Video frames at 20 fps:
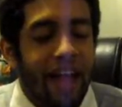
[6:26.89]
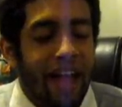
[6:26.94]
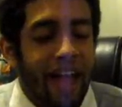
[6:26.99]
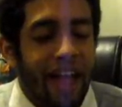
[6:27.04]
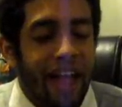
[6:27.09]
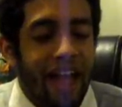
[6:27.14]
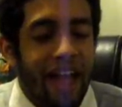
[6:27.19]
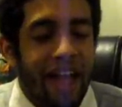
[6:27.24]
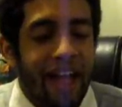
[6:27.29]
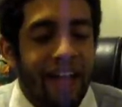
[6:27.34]

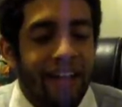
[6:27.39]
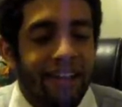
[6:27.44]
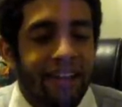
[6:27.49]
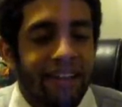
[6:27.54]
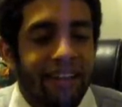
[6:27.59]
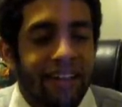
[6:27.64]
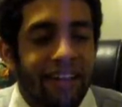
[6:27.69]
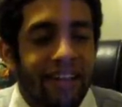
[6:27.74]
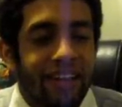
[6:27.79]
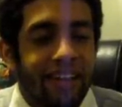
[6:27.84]

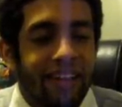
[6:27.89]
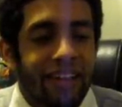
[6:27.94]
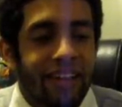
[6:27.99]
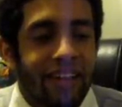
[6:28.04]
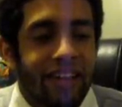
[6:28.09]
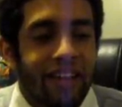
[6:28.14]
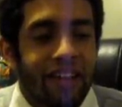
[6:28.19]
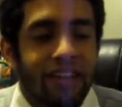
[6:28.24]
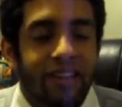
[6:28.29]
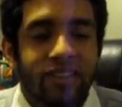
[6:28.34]
and
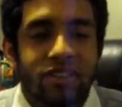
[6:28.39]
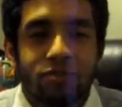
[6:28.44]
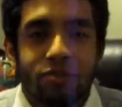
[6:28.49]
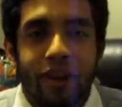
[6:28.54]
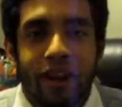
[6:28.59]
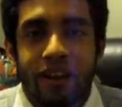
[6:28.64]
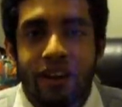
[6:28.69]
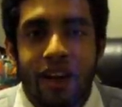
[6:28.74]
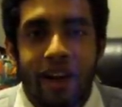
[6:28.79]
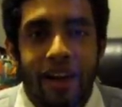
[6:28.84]
it doesn't
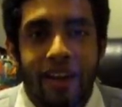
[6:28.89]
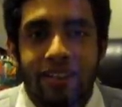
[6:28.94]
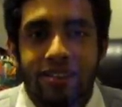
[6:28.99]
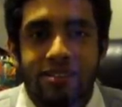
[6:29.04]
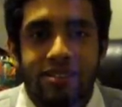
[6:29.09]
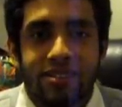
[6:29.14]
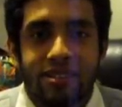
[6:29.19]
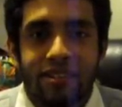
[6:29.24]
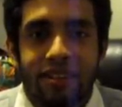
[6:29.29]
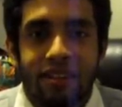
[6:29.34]

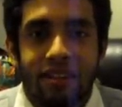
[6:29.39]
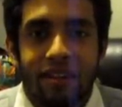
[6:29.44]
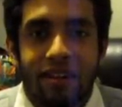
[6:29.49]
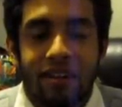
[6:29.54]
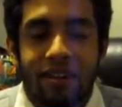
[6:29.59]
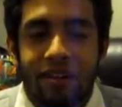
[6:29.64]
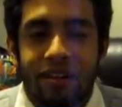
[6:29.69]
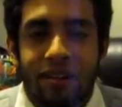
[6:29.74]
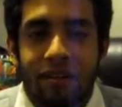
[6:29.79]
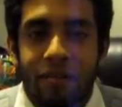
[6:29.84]
recognize
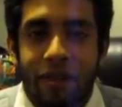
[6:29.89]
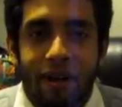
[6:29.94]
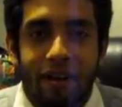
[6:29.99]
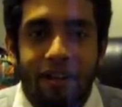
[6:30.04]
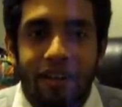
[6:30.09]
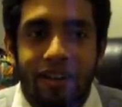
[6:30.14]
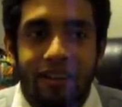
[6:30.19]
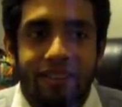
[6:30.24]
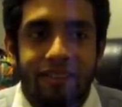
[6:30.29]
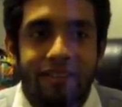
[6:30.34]

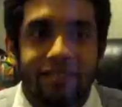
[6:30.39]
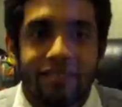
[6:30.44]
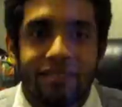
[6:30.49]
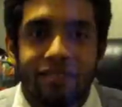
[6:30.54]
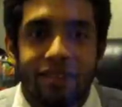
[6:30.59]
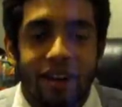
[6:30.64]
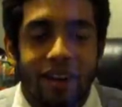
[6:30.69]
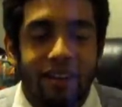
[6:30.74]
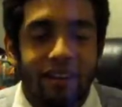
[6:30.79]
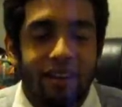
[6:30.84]
American
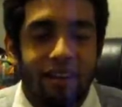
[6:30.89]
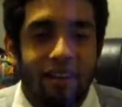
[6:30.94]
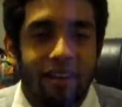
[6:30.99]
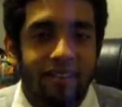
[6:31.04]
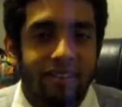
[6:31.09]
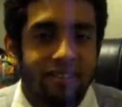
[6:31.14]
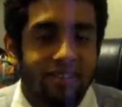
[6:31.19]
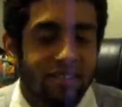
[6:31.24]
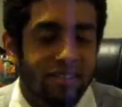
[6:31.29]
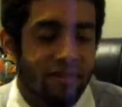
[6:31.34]
credit
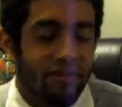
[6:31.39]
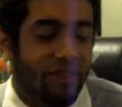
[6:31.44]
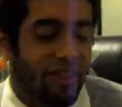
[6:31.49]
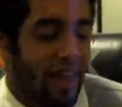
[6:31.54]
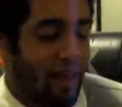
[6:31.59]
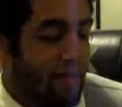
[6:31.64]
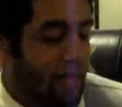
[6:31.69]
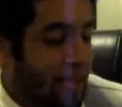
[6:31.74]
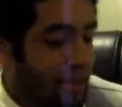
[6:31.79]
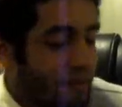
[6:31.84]
cards and stuff like
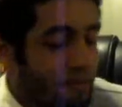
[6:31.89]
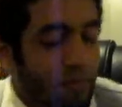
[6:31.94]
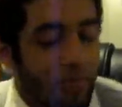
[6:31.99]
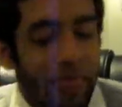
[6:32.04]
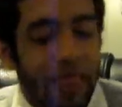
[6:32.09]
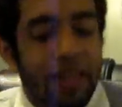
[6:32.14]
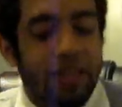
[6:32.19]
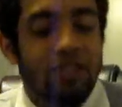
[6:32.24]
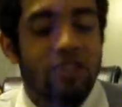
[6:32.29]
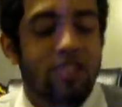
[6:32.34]
that.
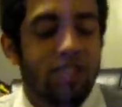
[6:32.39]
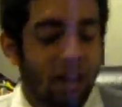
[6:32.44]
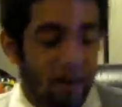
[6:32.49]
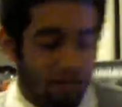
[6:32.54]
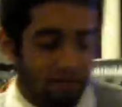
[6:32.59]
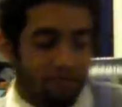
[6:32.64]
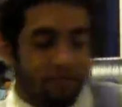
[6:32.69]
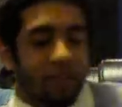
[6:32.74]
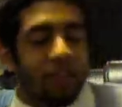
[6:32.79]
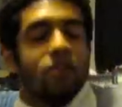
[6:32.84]

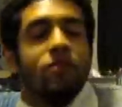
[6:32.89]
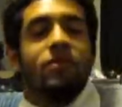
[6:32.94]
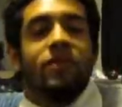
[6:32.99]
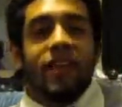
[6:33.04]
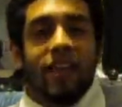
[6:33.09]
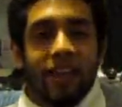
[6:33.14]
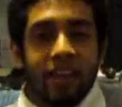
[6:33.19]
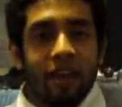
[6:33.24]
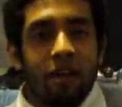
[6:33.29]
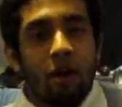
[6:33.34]
So you
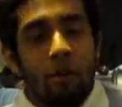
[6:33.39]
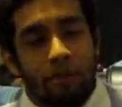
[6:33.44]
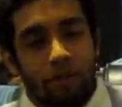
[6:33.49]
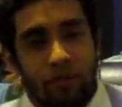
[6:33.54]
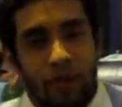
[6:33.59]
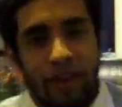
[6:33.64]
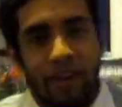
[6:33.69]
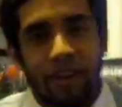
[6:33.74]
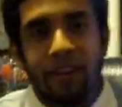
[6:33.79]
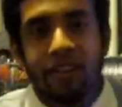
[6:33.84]
need a
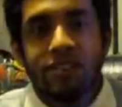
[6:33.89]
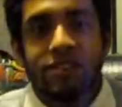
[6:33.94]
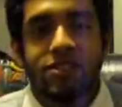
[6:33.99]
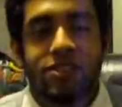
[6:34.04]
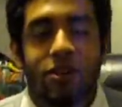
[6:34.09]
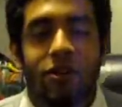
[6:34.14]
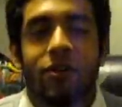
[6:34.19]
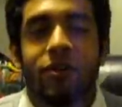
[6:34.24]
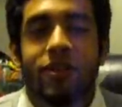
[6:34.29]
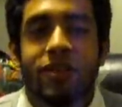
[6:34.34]
go-between.
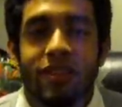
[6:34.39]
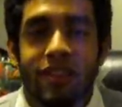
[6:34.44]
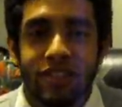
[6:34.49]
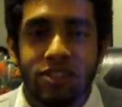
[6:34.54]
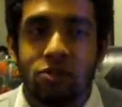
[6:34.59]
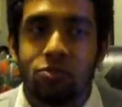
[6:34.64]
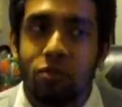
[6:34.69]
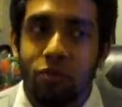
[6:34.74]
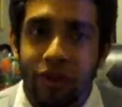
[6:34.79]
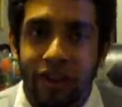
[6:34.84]
So
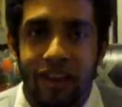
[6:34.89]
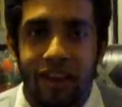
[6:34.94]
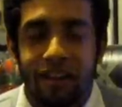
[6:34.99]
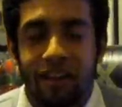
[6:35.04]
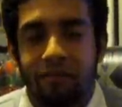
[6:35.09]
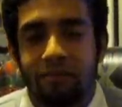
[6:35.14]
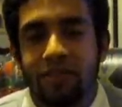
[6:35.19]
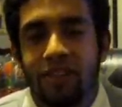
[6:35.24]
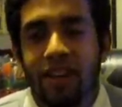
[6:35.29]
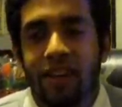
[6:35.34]
this is where Rinkya
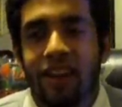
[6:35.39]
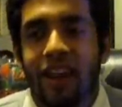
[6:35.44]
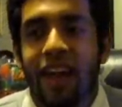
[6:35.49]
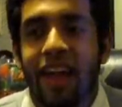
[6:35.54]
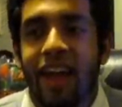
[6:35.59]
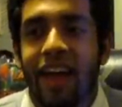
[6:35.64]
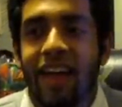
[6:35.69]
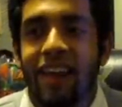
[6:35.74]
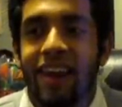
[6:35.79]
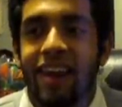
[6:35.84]
comes in,
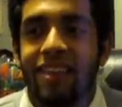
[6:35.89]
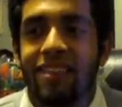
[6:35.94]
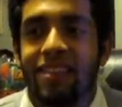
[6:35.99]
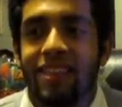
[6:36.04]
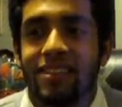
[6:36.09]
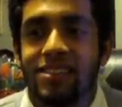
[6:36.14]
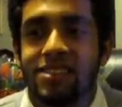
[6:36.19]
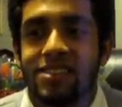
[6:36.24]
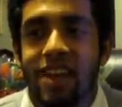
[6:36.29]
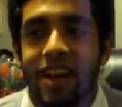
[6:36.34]
and
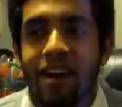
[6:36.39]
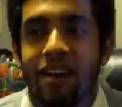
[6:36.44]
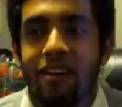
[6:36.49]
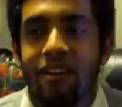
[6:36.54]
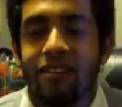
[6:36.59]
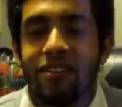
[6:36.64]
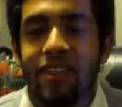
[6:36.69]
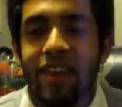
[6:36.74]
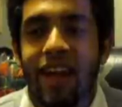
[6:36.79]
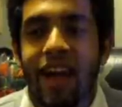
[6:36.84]
this is
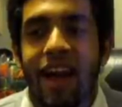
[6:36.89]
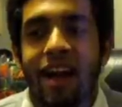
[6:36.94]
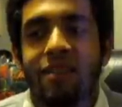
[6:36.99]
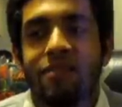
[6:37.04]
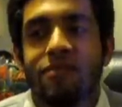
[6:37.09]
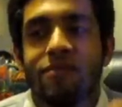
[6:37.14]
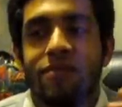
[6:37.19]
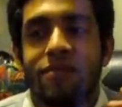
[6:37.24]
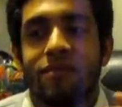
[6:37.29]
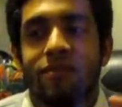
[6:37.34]
how they
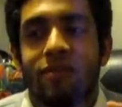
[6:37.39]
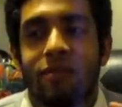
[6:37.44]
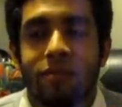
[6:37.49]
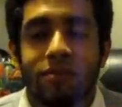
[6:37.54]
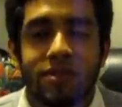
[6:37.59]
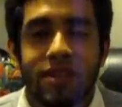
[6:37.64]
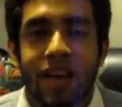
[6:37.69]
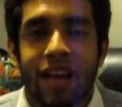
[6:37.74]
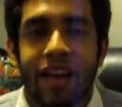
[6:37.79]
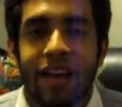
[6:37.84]
have a
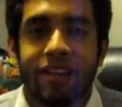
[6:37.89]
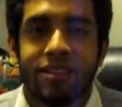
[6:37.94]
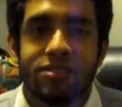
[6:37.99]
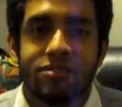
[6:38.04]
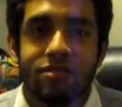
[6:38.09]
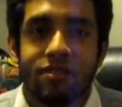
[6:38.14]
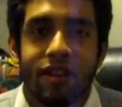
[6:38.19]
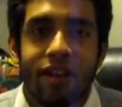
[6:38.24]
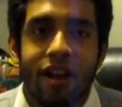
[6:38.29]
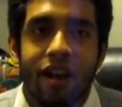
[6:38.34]
website. It's
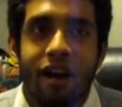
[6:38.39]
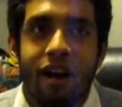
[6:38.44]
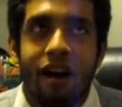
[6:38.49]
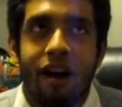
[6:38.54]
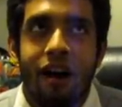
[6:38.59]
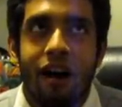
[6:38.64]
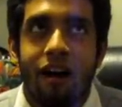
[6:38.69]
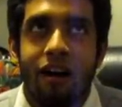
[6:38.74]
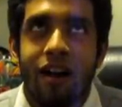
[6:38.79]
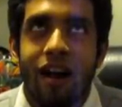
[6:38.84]

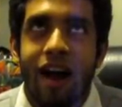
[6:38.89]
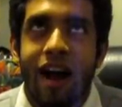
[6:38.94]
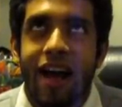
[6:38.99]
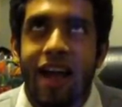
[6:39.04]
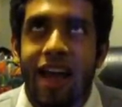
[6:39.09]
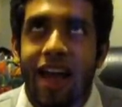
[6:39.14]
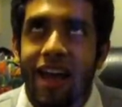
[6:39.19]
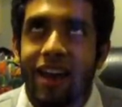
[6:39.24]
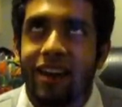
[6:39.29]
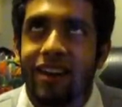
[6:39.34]

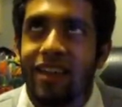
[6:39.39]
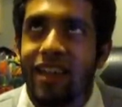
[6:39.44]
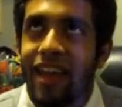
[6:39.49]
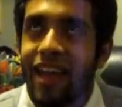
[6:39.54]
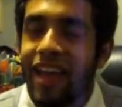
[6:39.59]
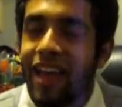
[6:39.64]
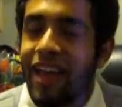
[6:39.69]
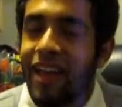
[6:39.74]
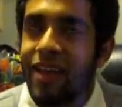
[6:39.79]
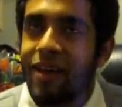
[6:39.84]

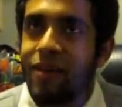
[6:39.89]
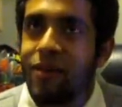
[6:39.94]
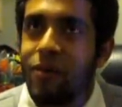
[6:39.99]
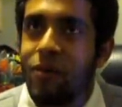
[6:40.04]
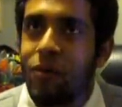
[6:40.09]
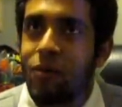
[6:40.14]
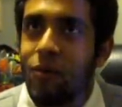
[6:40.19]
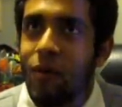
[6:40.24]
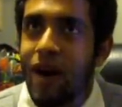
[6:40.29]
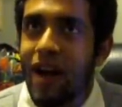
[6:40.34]

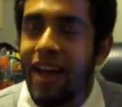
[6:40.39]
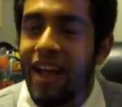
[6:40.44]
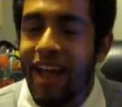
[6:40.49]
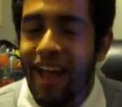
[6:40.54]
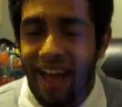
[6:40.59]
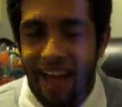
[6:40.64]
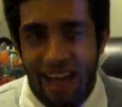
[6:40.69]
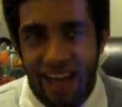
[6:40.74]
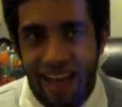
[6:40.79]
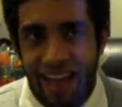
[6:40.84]

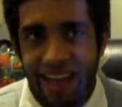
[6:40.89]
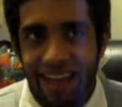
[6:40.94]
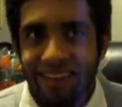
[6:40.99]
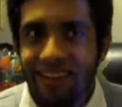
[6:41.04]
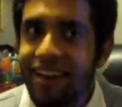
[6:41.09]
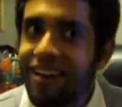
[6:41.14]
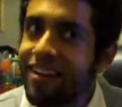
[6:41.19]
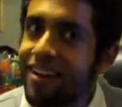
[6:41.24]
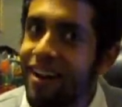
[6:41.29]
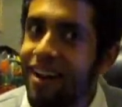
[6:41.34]

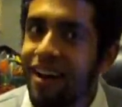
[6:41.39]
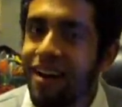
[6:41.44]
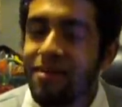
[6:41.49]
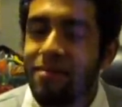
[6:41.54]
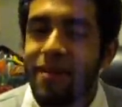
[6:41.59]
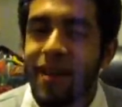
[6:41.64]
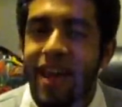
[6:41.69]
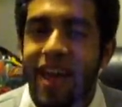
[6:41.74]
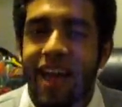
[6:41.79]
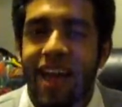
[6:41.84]

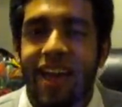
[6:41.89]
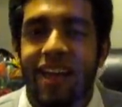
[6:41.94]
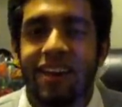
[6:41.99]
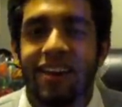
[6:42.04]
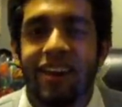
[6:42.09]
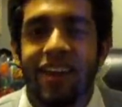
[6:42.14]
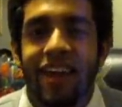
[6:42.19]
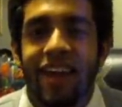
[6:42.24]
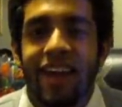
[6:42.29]
rinkya.com, and